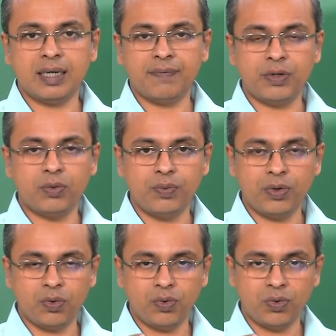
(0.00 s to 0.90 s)
when you
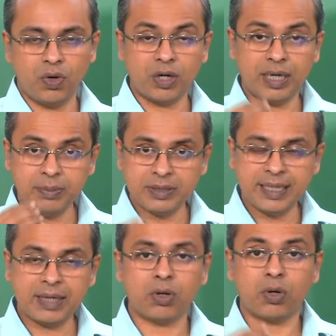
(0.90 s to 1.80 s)
or double
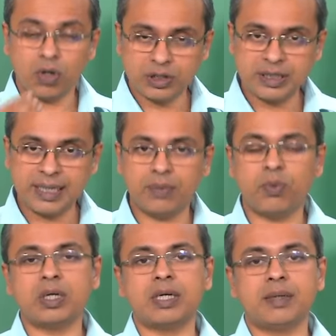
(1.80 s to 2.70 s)
check or cross check
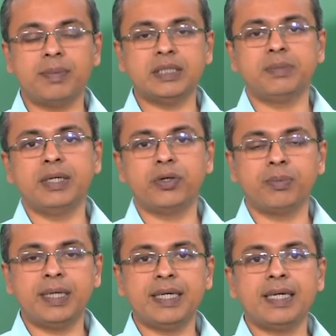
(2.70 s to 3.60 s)
what measurement you
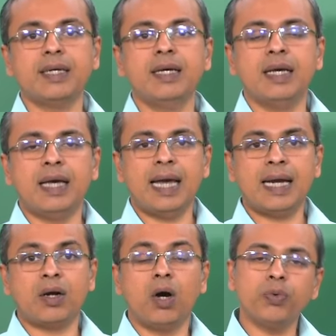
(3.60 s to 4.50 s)
are making
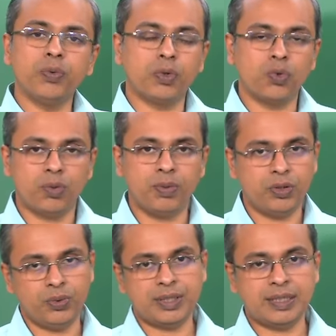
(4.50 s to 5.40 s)
and how you would go
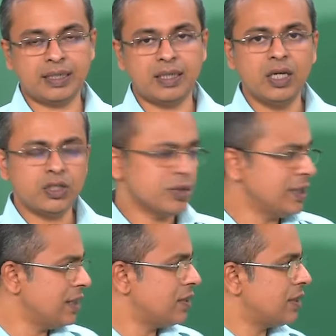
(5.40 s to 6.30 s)
about doing that. So,
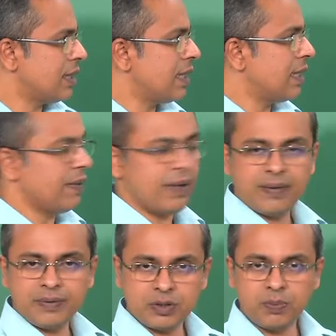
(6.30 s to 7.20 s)
this is
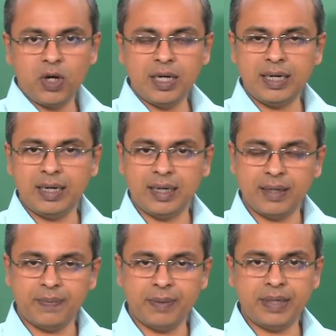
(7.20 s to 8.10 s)
a small
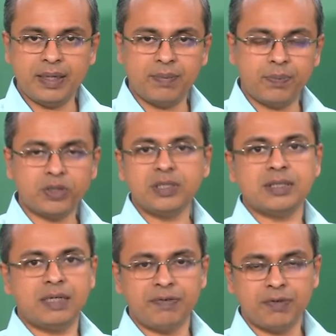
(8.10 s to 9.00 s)
a process
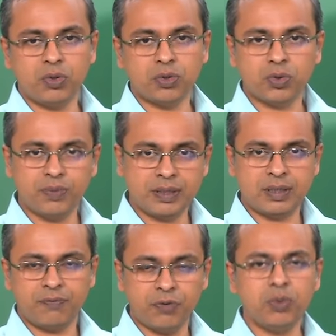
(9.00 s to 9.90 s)
that we will go through with
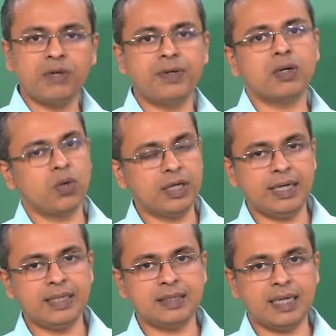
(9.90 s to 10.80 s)
few different
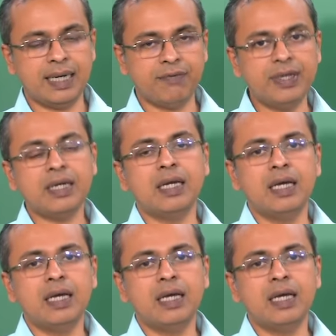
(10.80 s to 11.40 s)
quantities that I feel